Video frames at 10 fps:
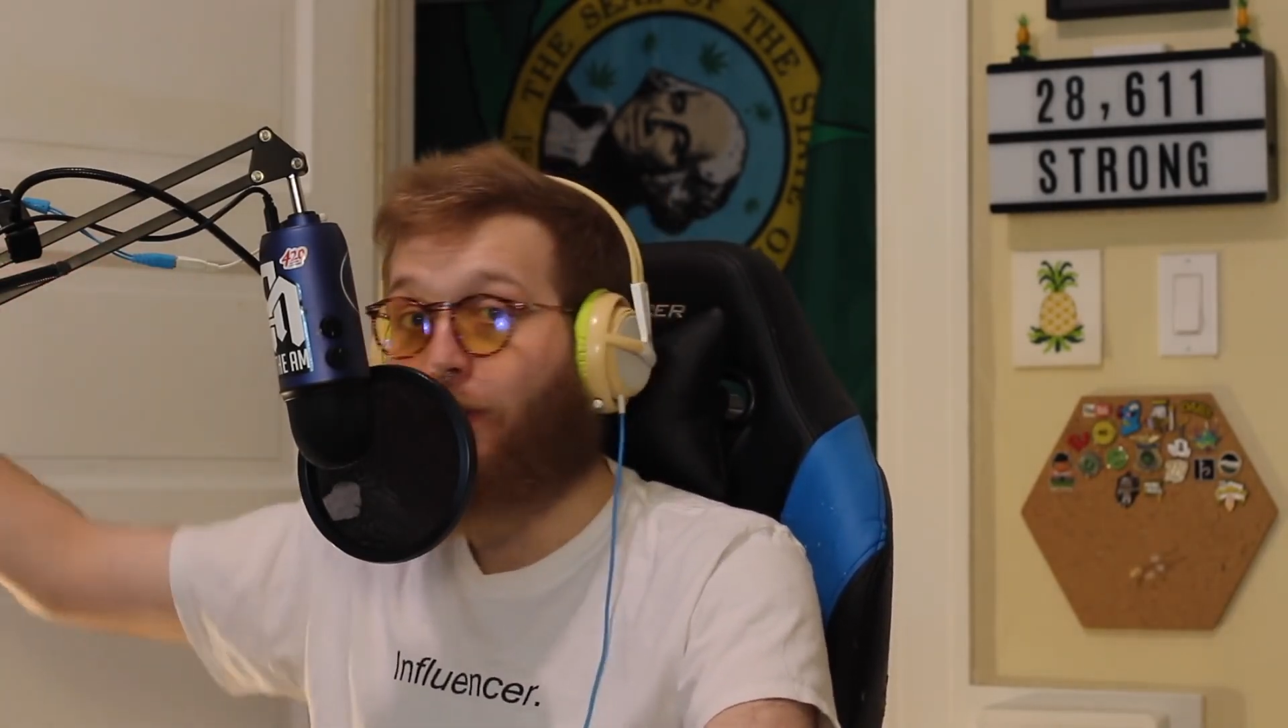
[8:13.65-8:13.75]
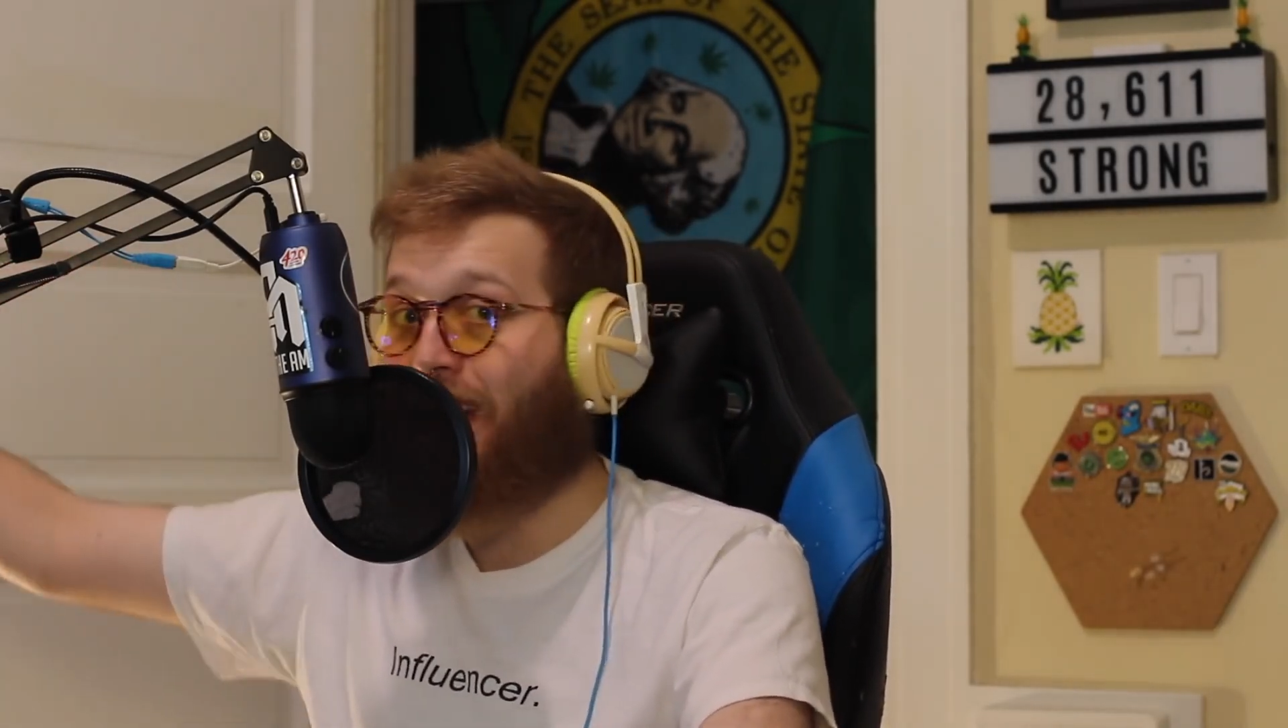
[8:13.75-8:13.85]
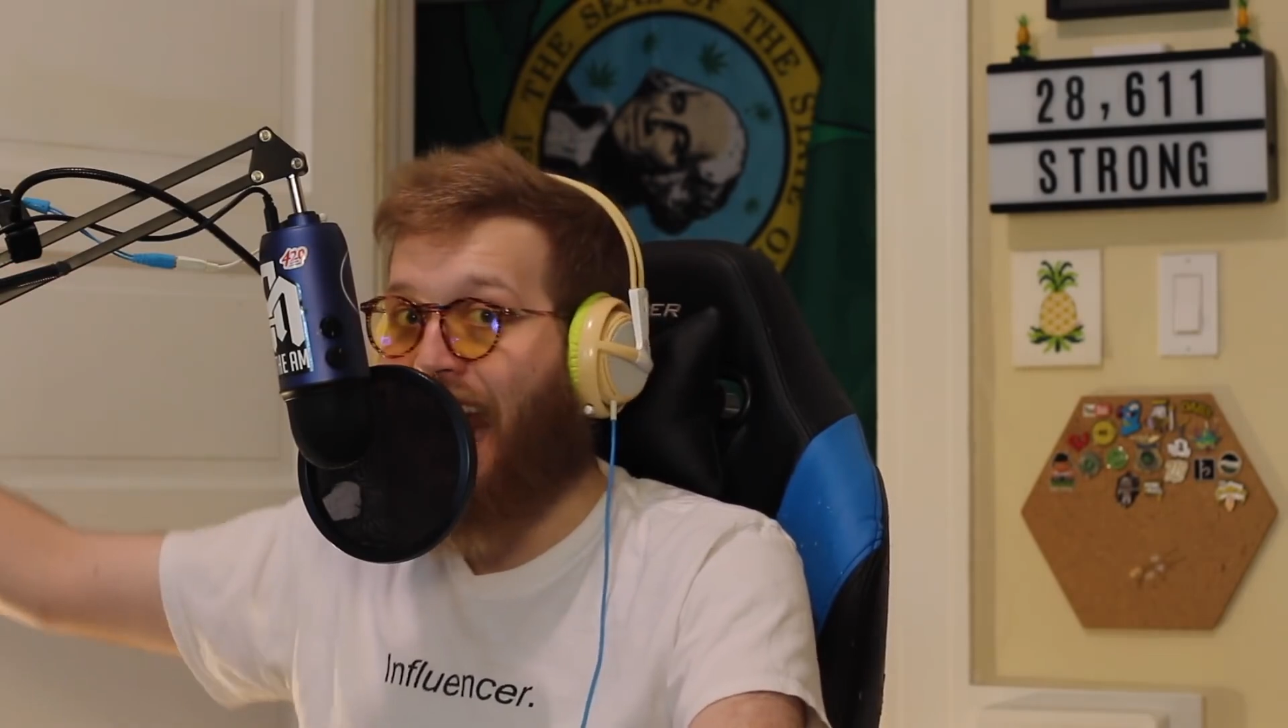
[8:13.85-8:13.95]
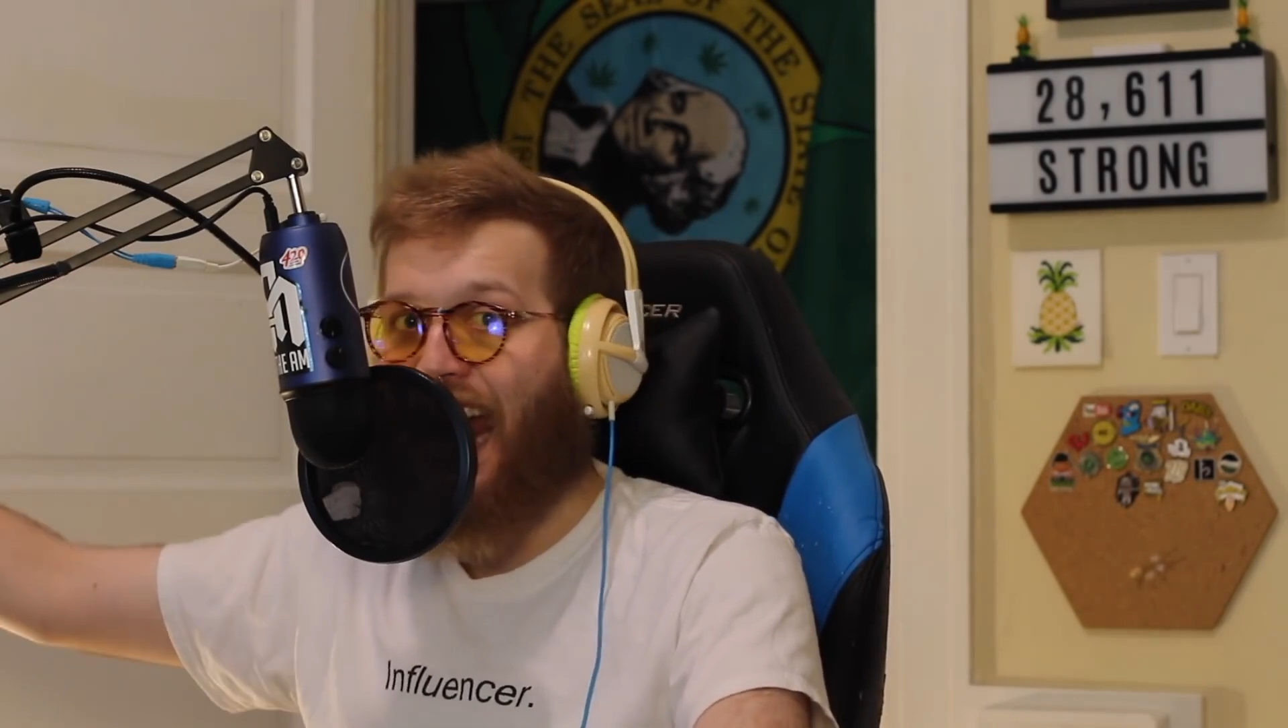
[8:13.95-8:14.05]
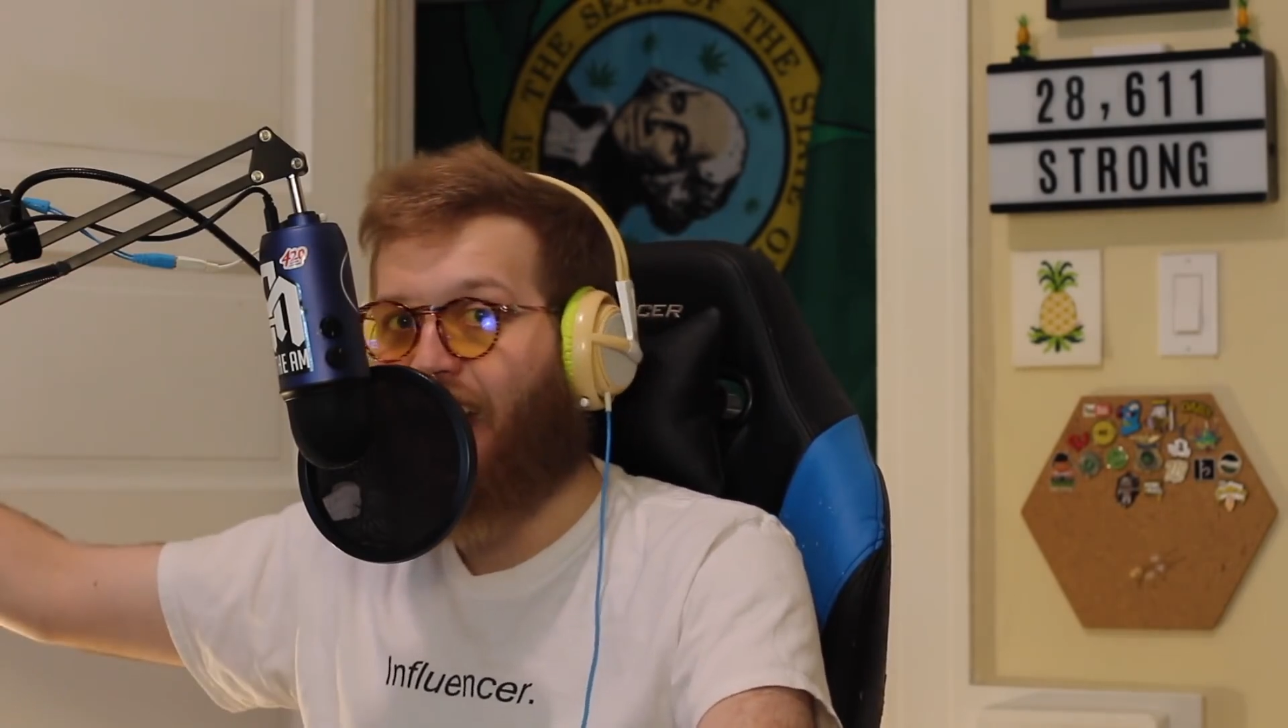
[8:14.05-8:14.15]

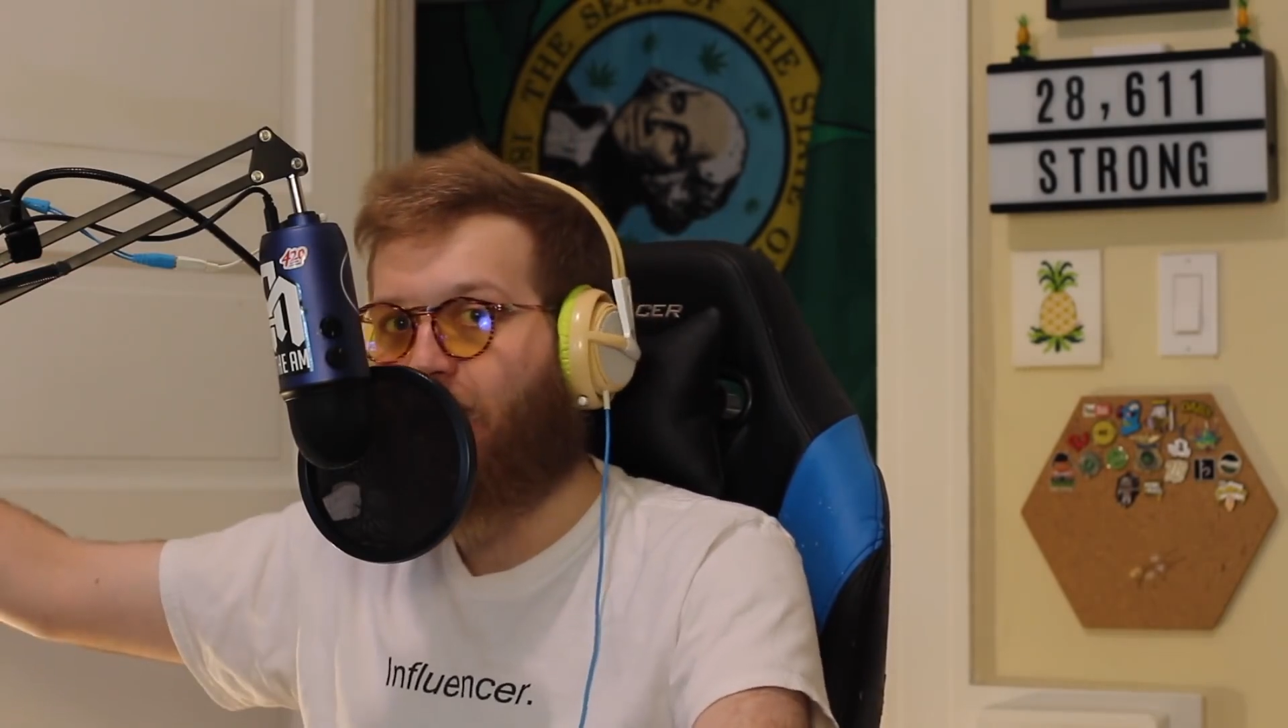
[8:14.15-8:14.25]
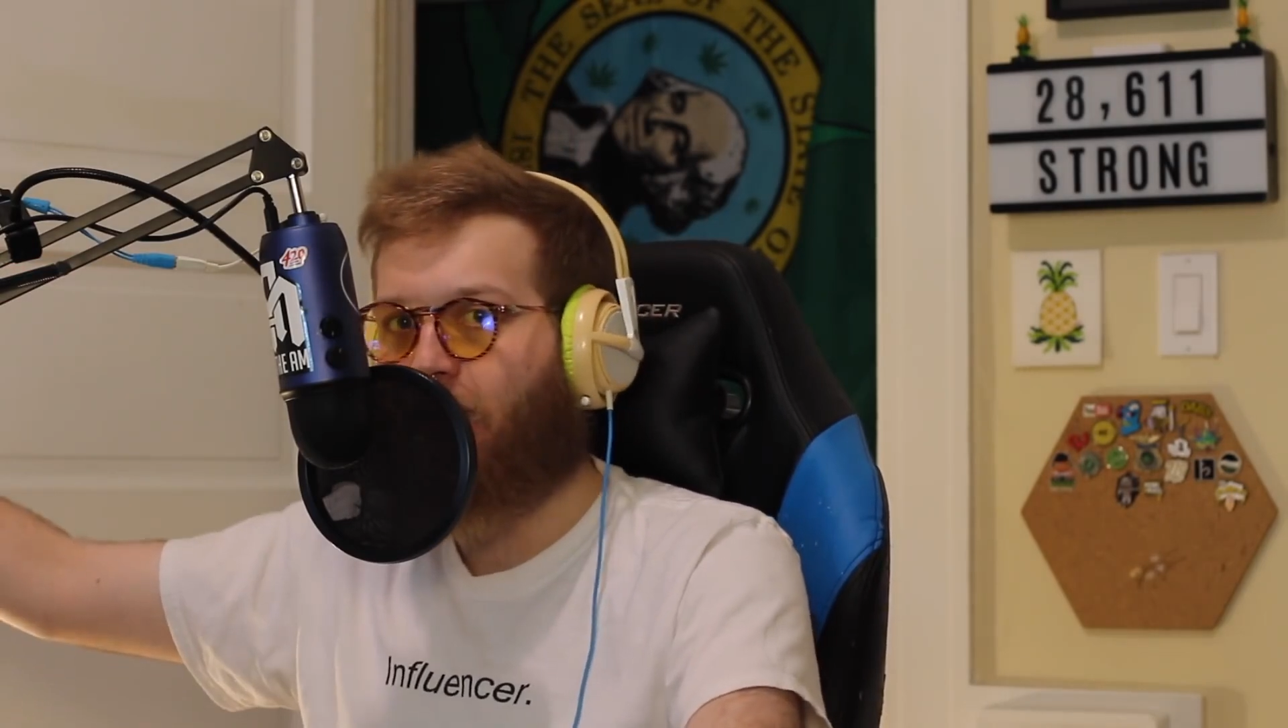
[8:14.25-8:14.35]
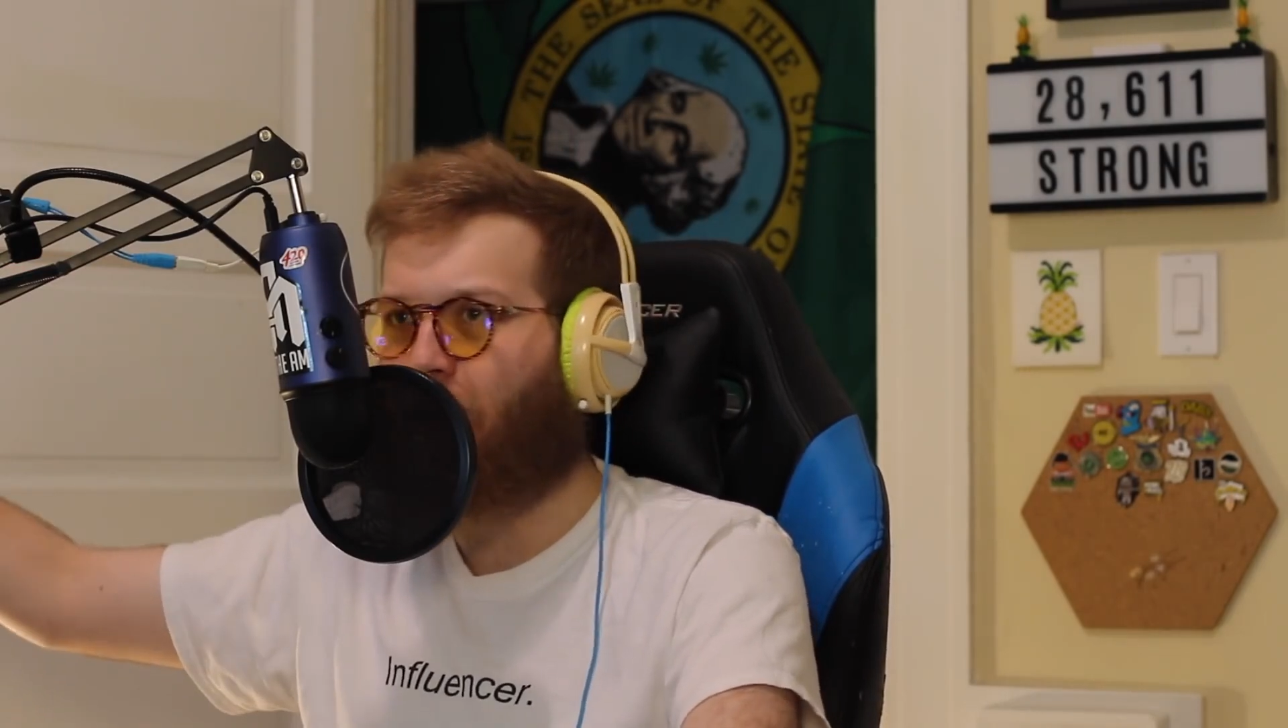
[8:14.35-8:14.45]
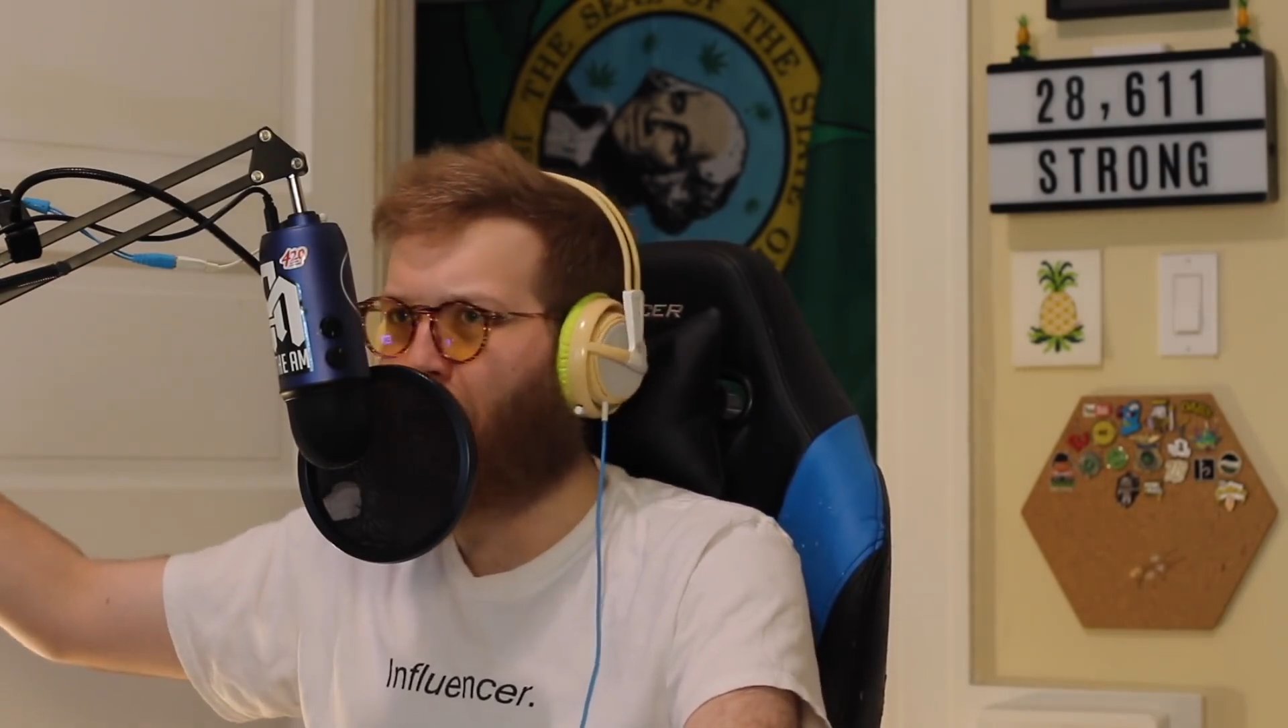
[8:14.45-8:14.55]
detach